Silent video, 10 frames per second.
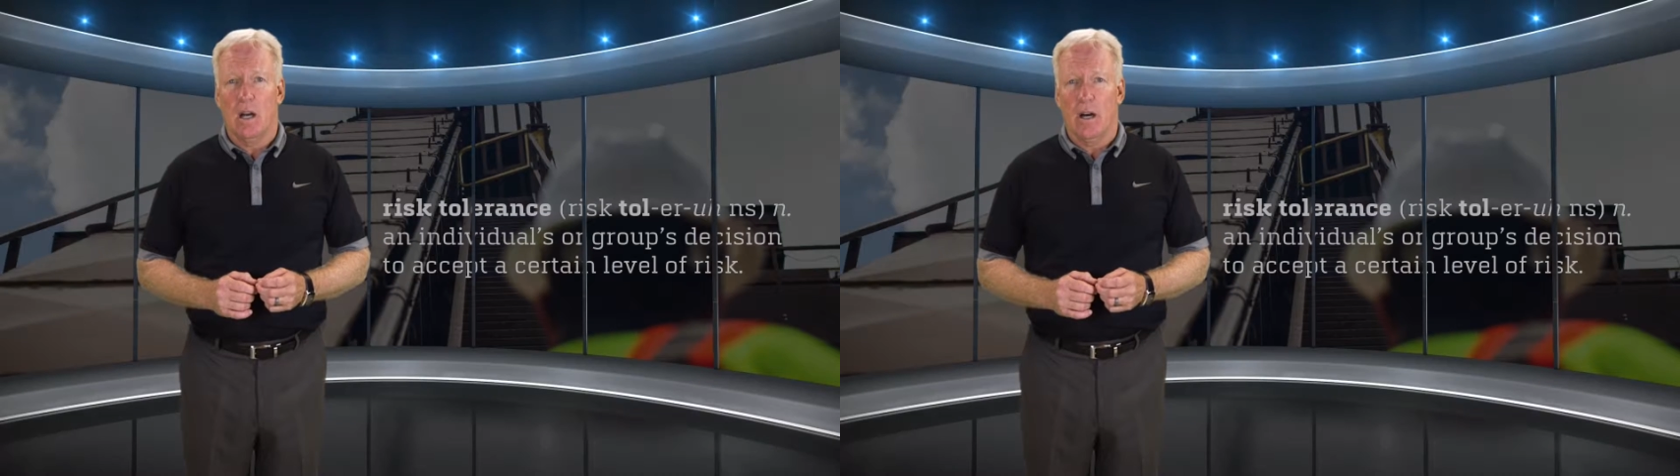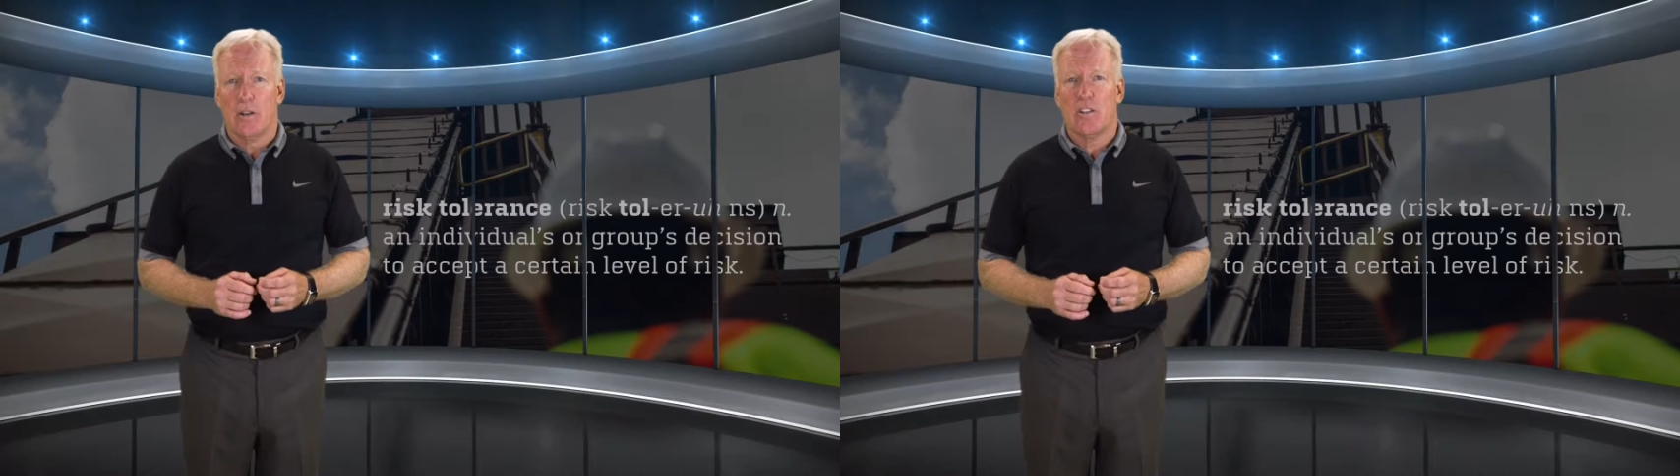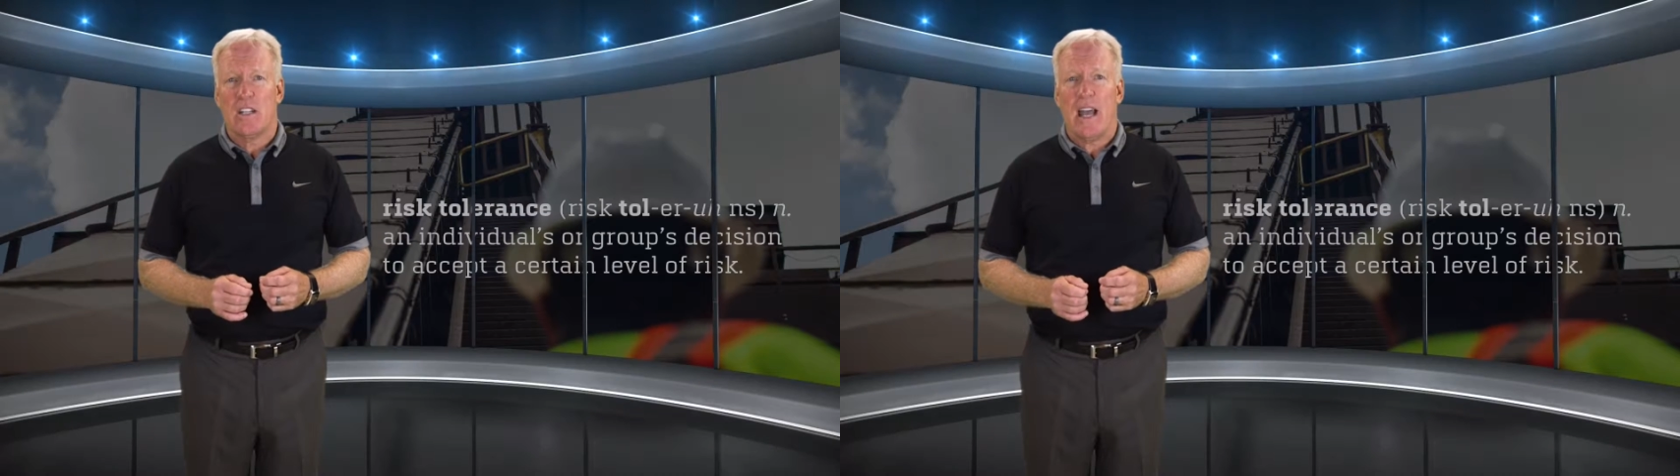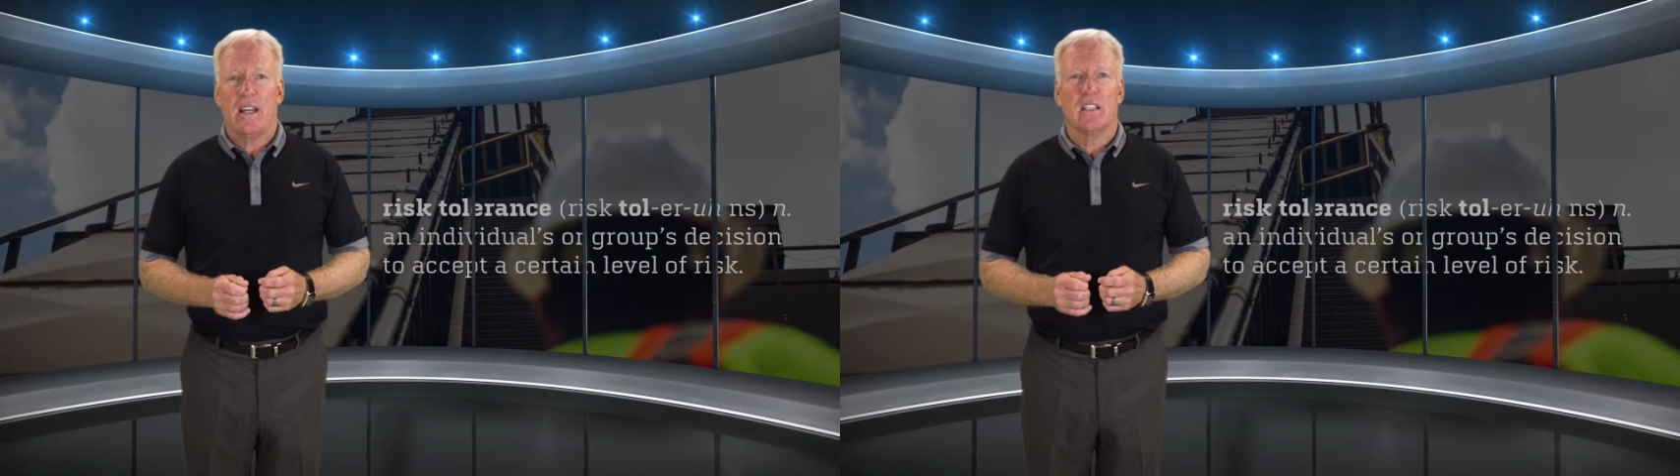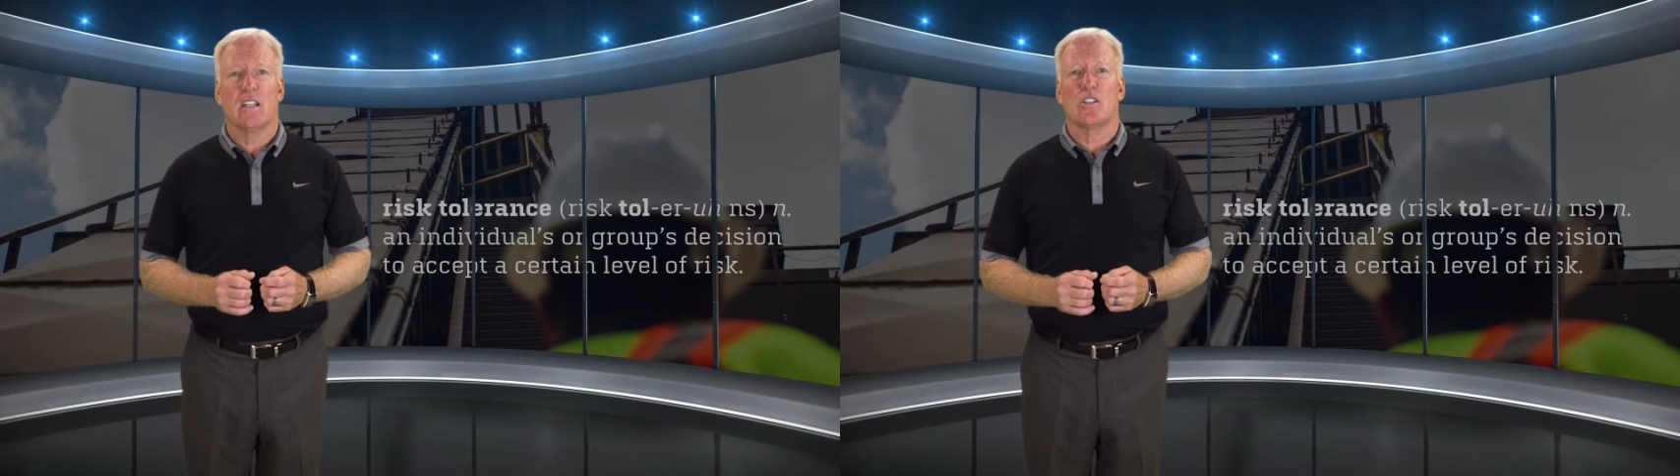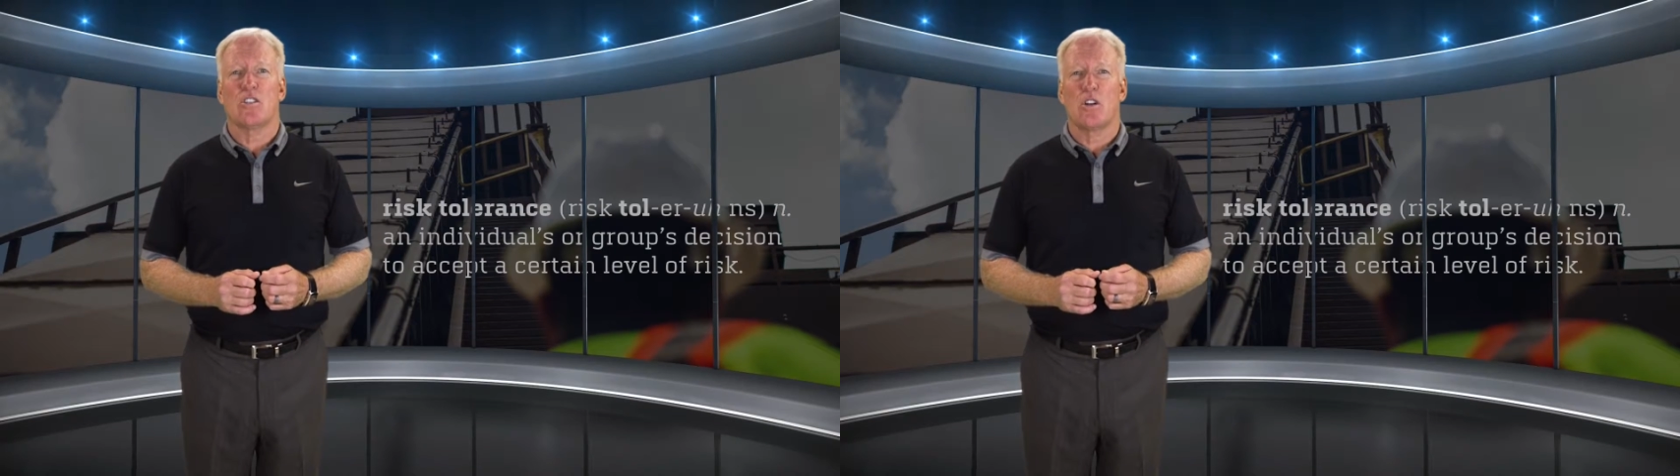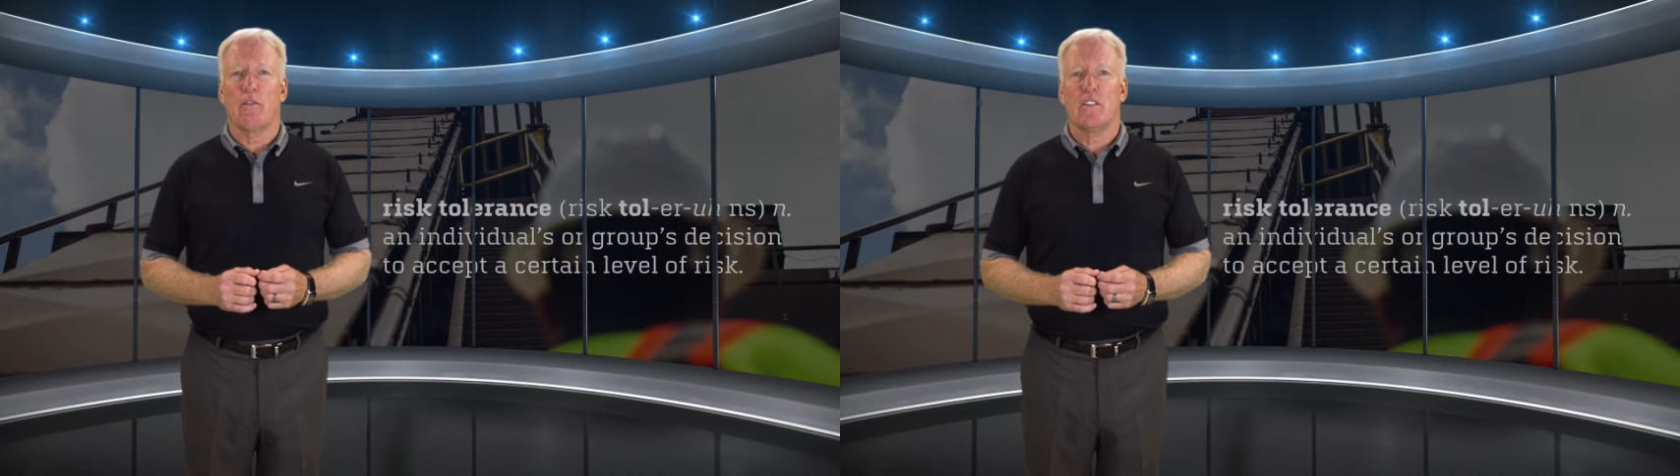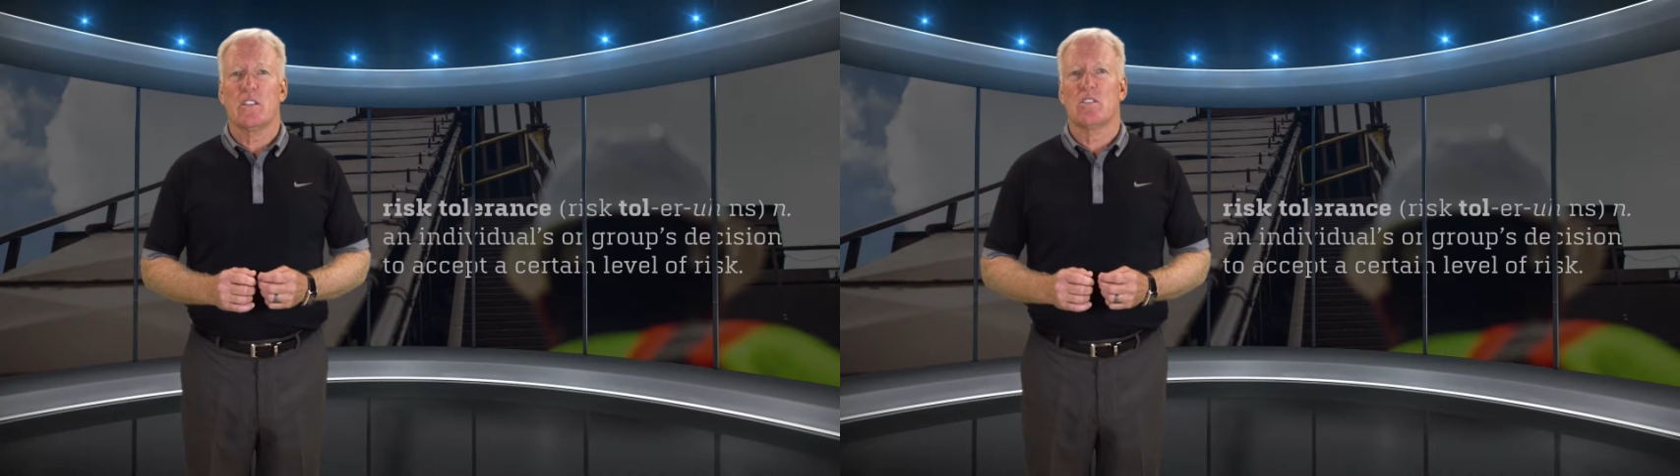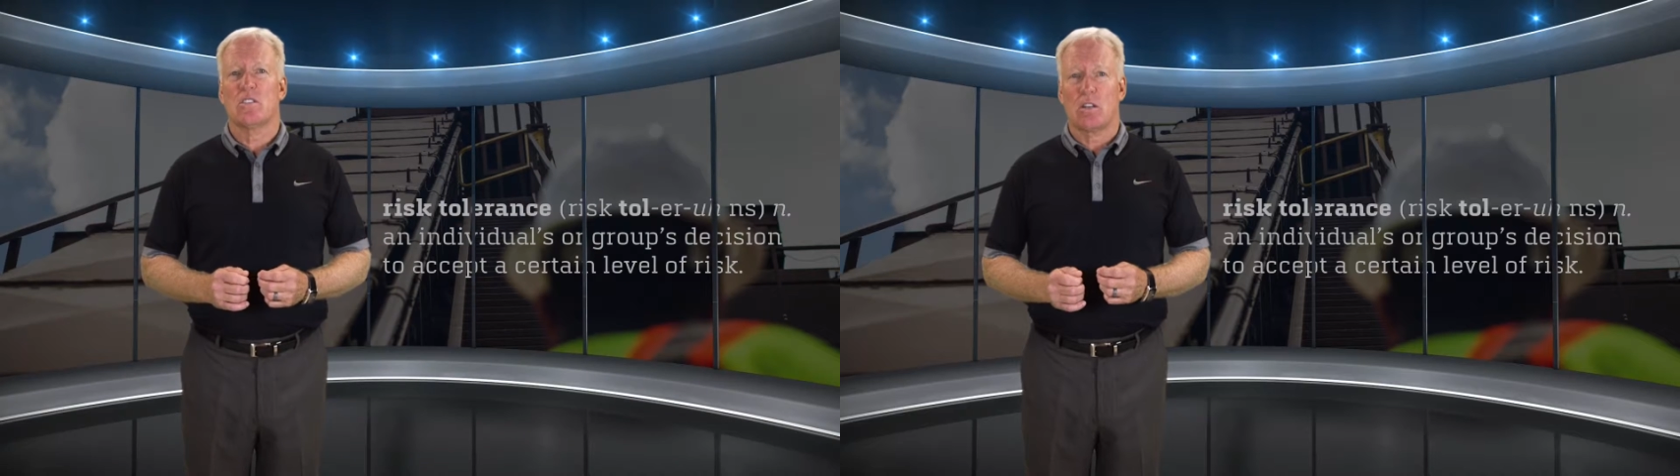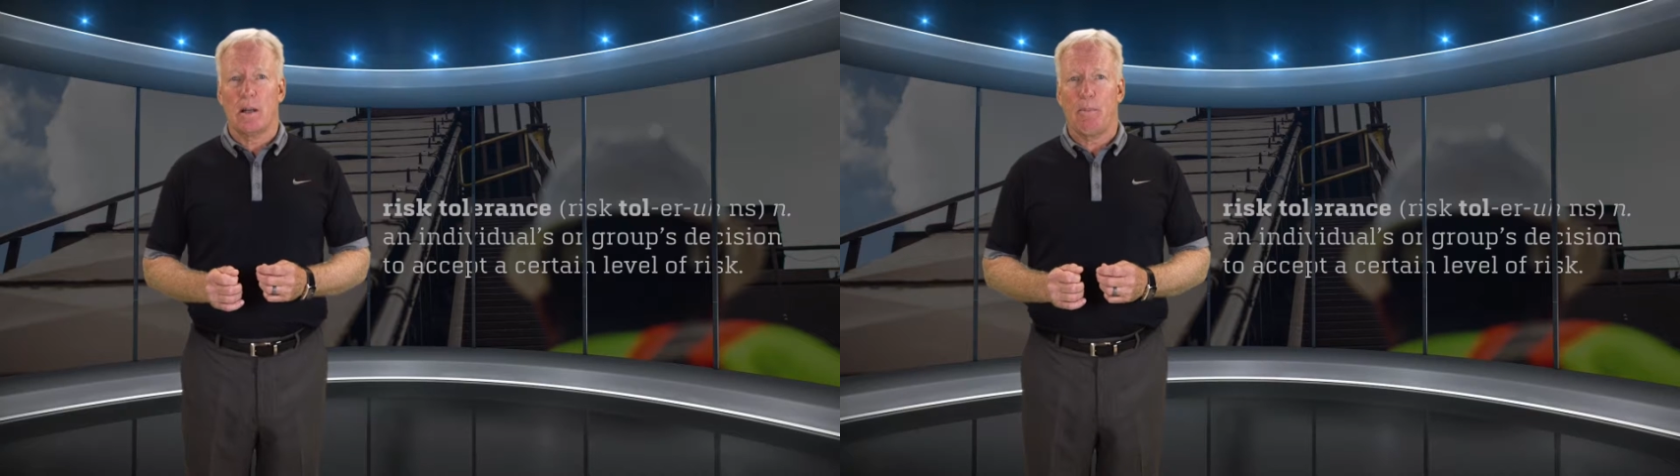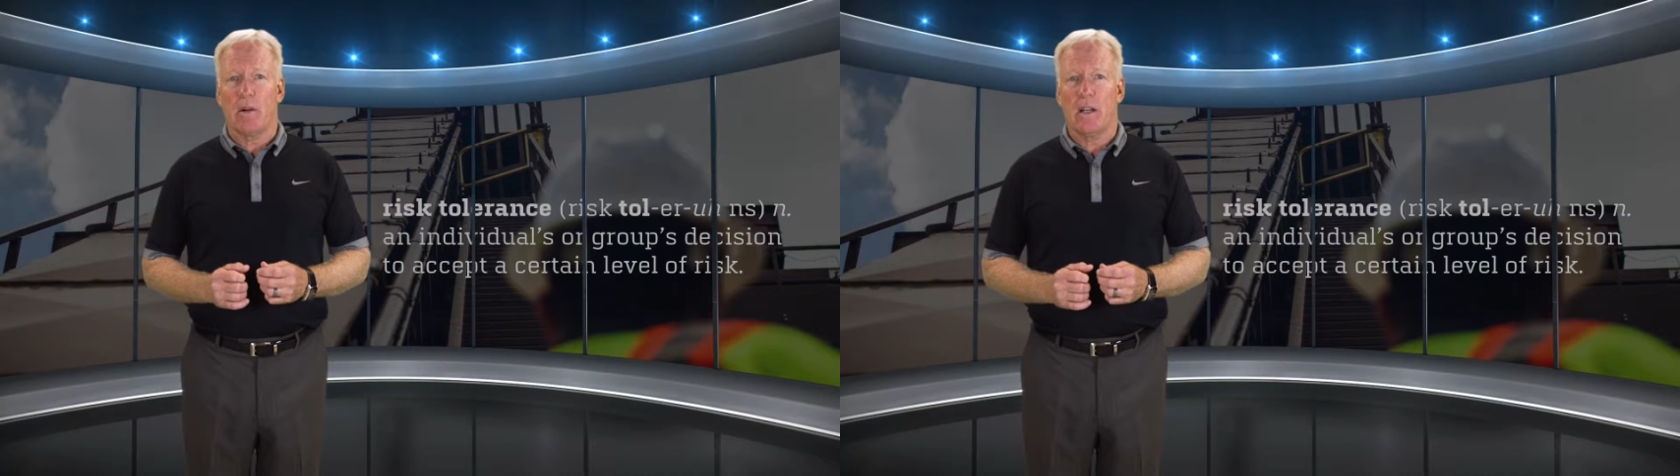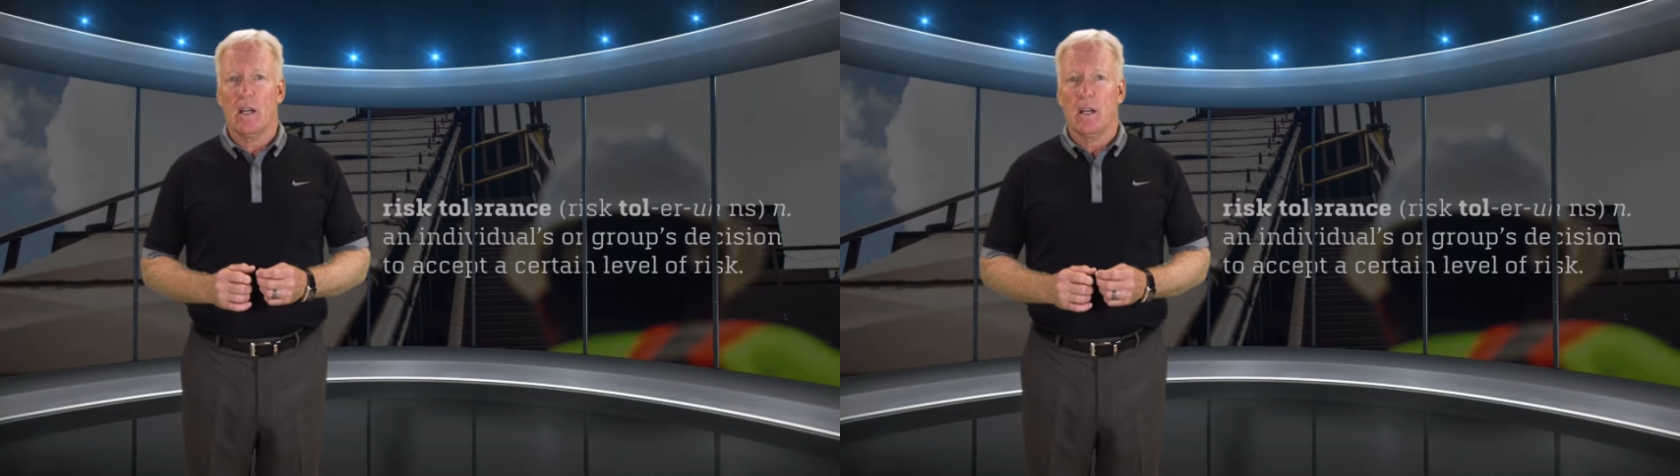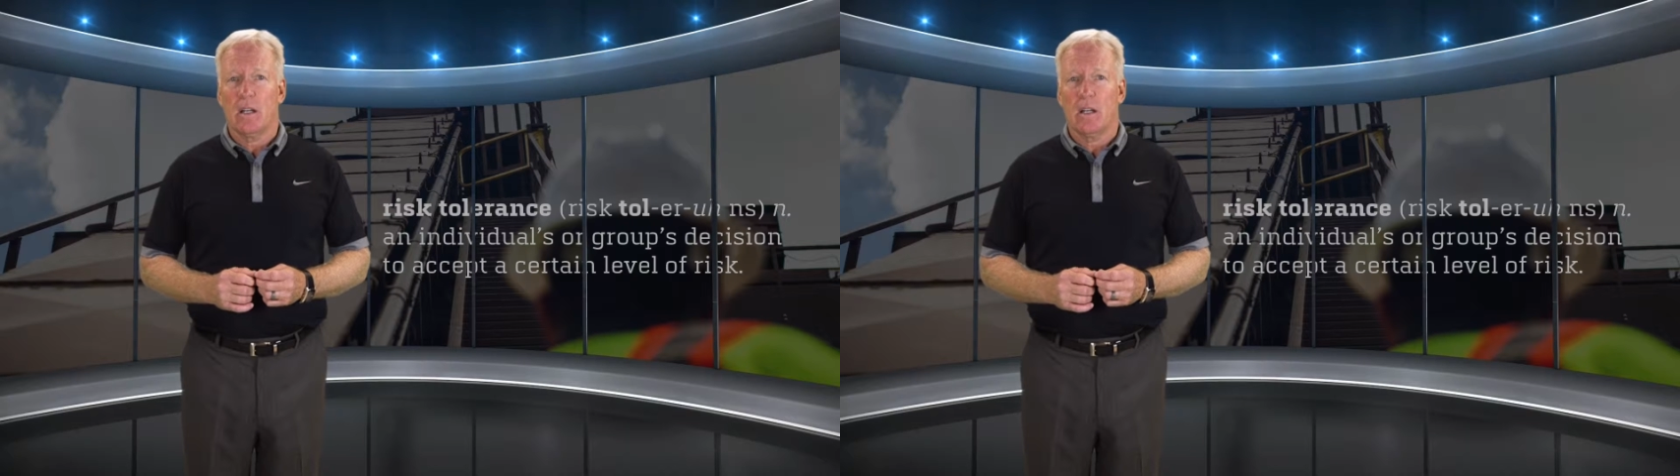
Understanding that the surface is slippery